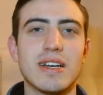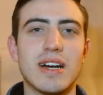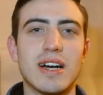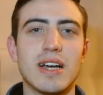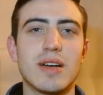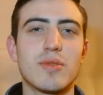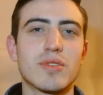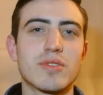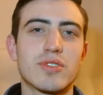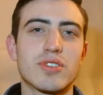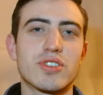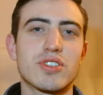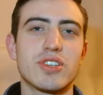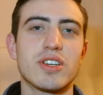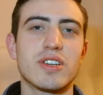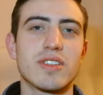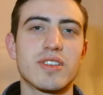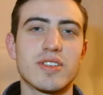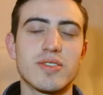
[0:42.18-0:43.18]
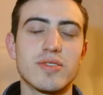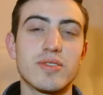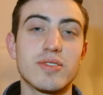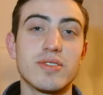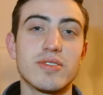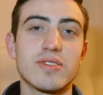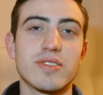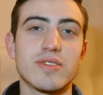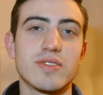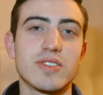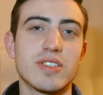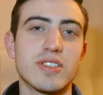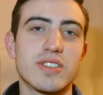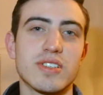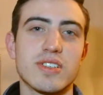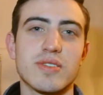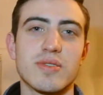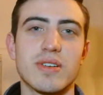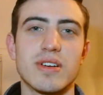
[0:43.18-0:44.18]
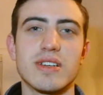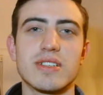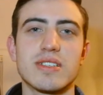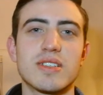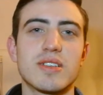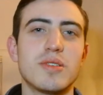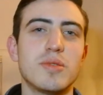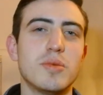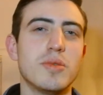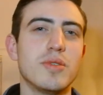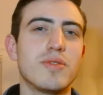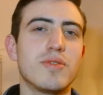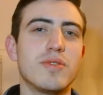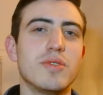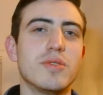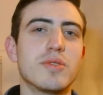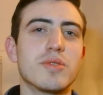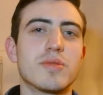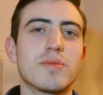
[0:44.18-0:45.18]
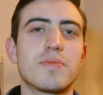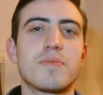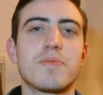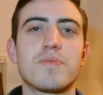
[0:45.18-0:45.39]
I want to share the good news of Jesus Christ with you.